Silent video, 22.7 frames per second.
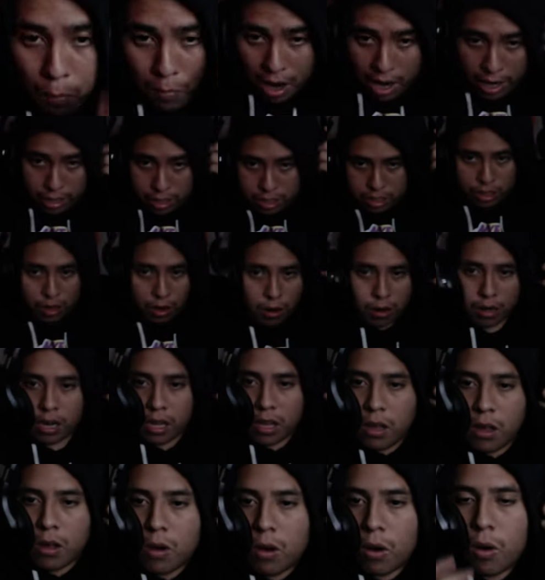my God!
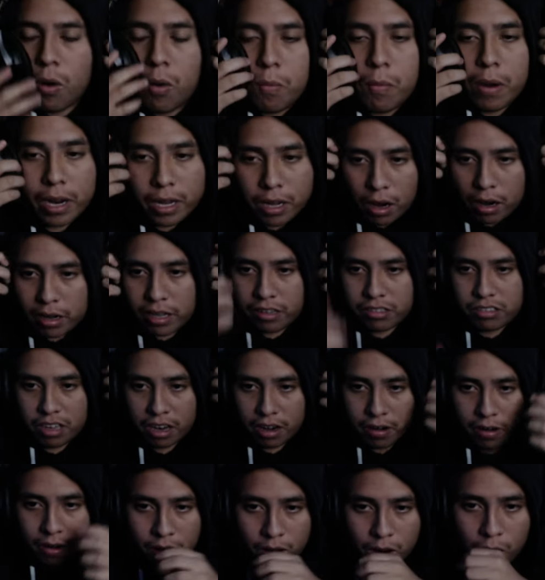Oh, my God, he's
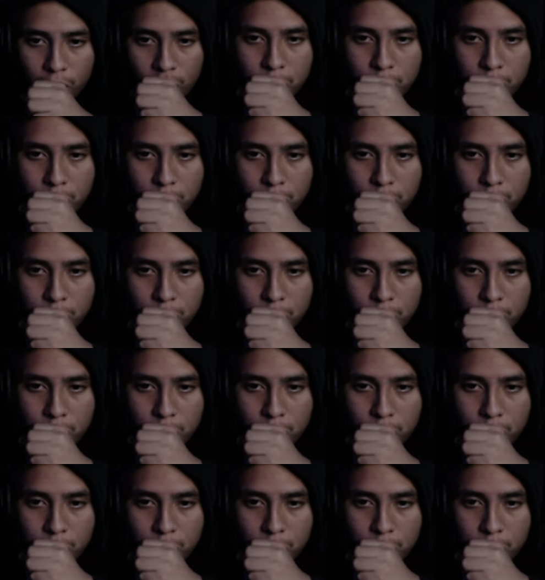there. Oh,